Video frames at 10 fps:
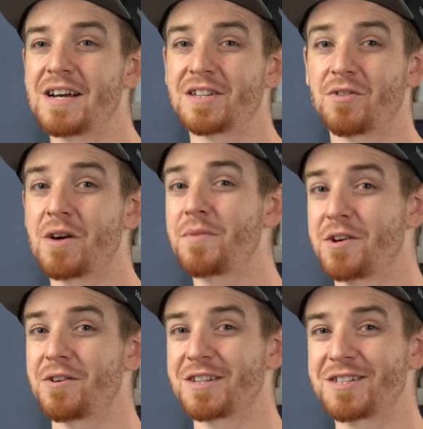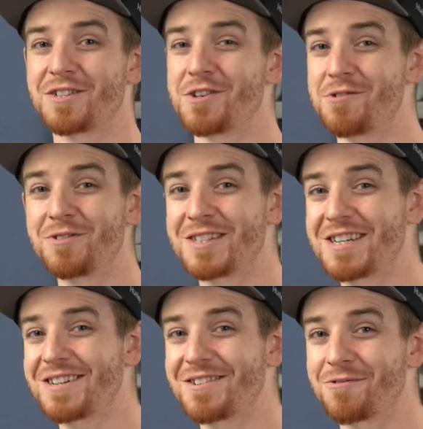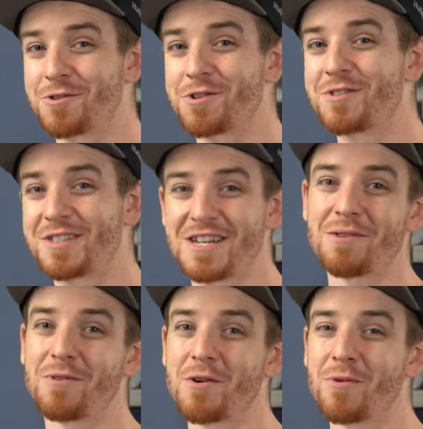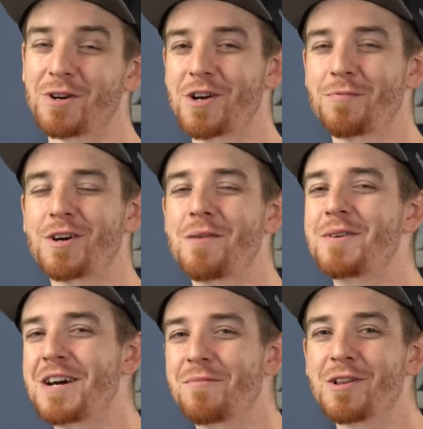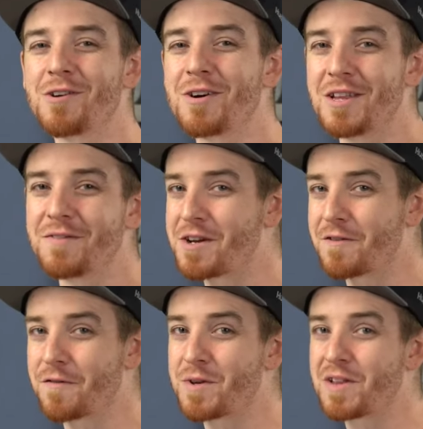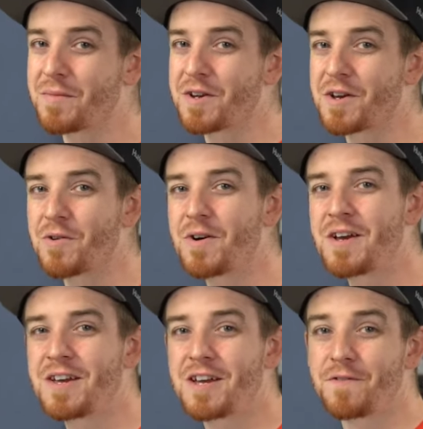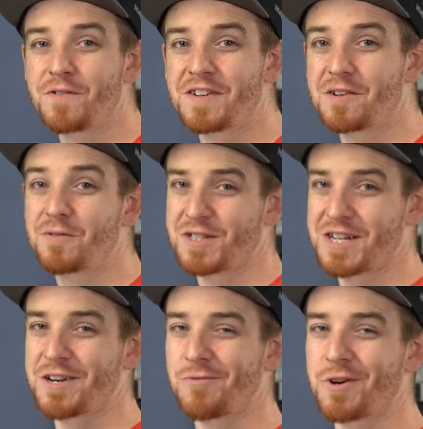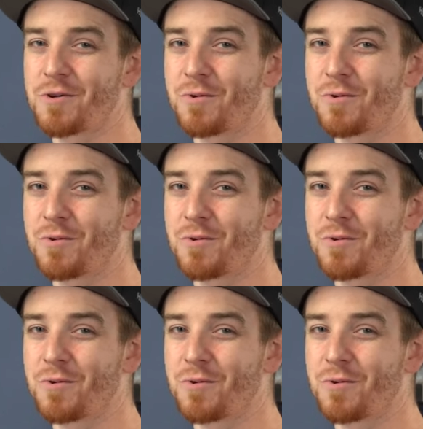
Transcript: And so I'm curious, do you sit or do you stand while you work? Drop a comment down below. I'd love to hear from you. Let me know if you sit or stand while you're